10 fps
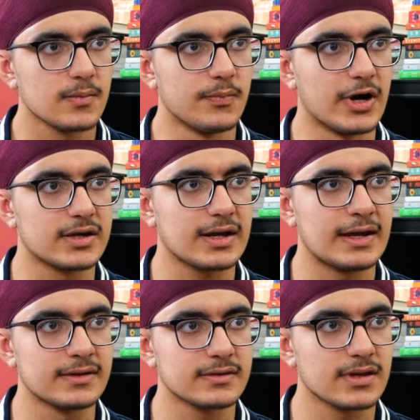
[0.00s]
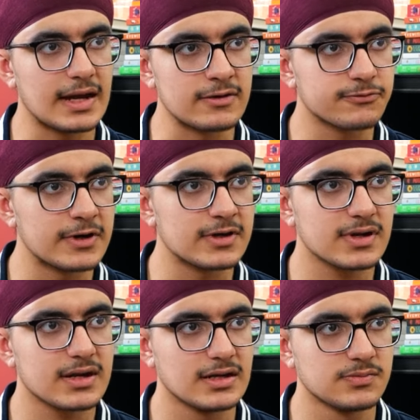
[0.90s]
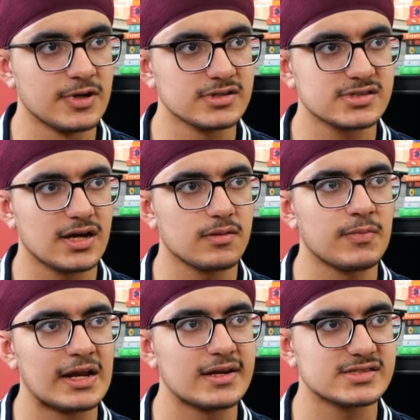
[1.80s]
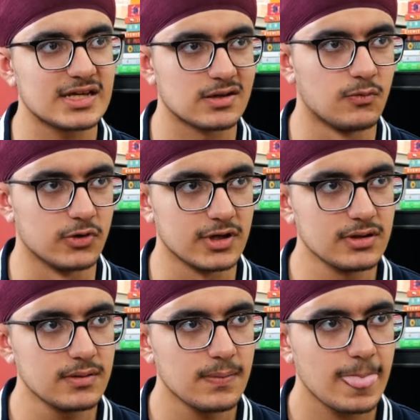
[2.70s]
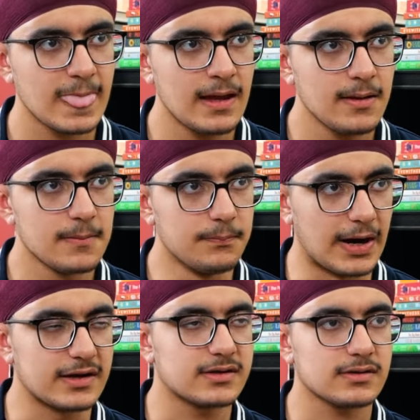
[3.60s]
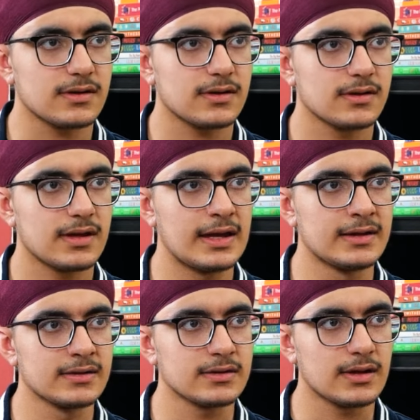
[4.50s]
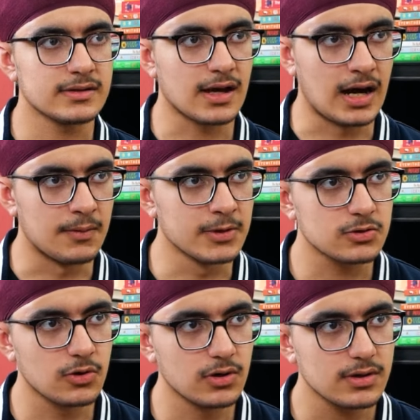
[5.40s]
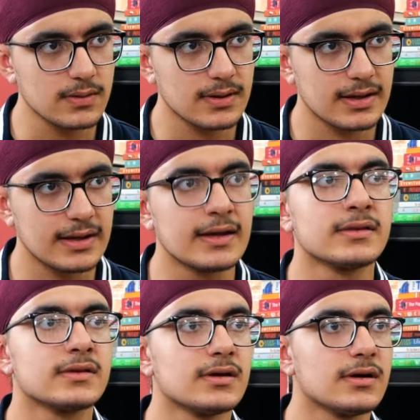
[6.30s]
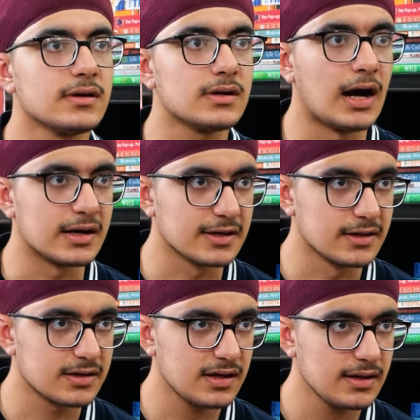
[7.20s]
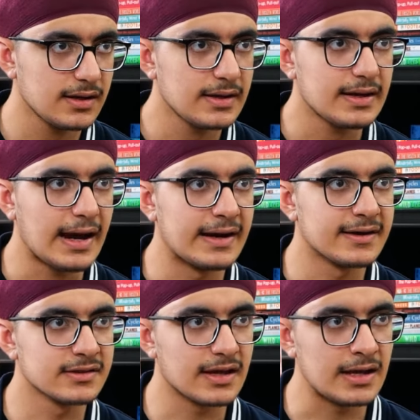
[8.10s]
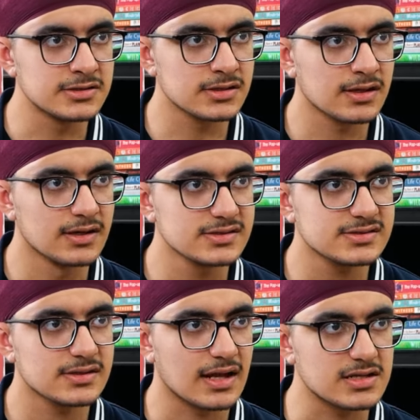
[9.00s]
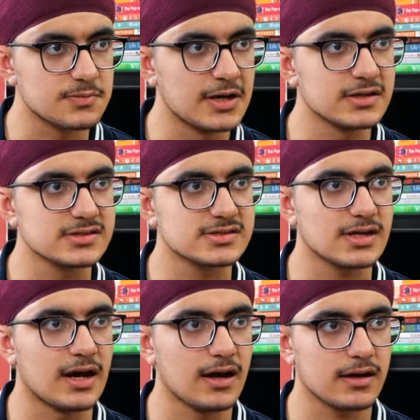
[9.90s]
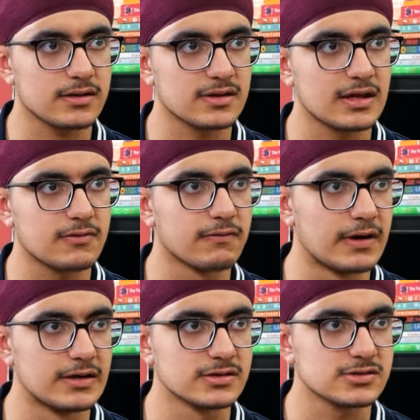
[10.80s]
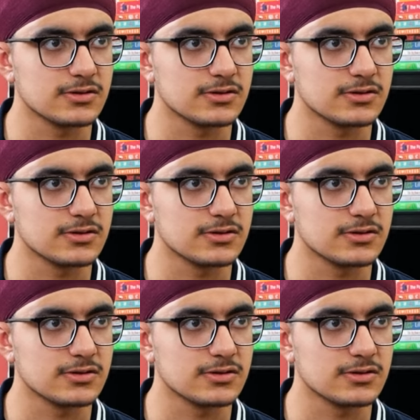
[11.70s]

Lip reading: But in the infantry, regiments are mainly ceremonial. But in the armored corps, in the artillery, and in the engineers, regiments are the equivalents